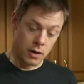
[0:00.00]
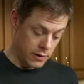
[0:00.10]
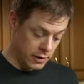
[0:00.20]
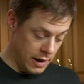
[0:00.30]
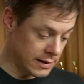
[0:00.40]

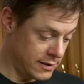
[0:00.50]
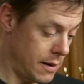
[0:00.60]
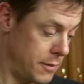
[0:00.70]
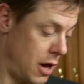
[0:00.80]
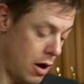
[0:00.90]
Okay, the next
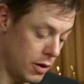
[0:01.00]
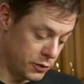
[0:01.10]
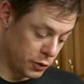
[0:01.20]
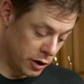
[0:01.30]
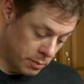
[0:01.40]
step now
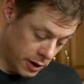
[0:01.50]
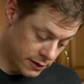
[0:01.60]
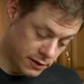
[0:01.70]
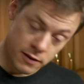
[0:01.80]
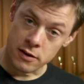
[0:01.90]
is we're gonna
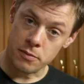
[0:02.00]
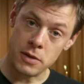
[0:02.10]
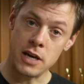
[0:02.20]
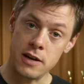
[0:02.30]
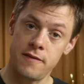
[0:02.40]
mix the
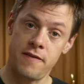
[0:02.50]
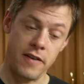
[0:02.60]
meat and